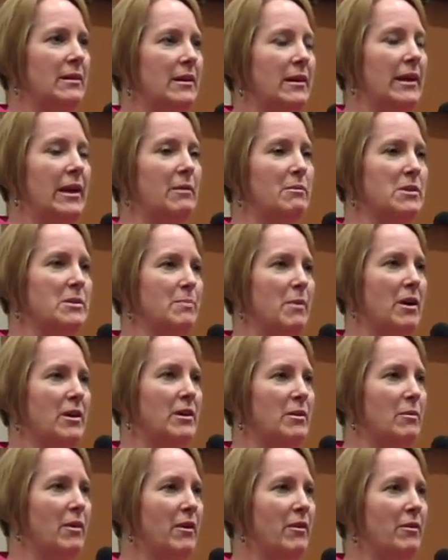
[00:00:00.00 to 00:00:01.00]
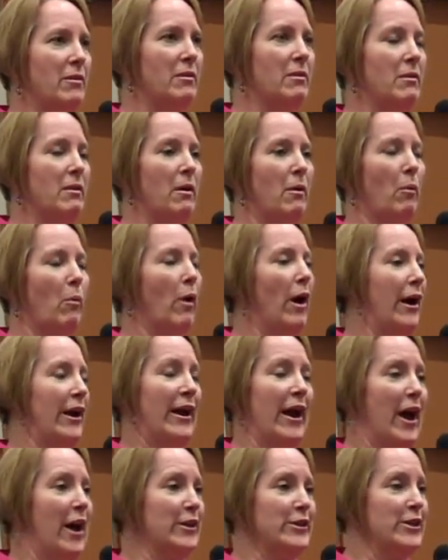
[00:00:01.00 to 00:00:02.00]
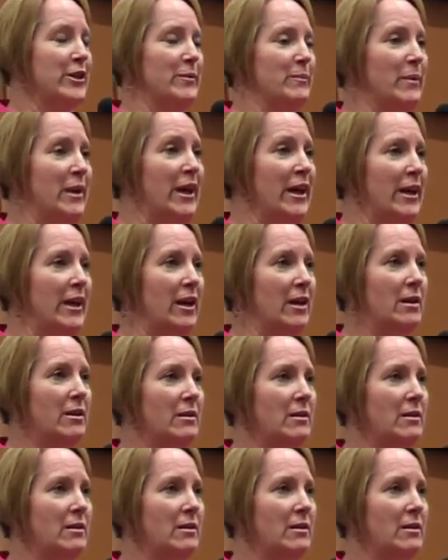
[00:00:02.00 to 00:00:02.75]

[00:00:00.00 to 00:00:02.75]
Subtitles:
And he responded with, "Why are you asking me?"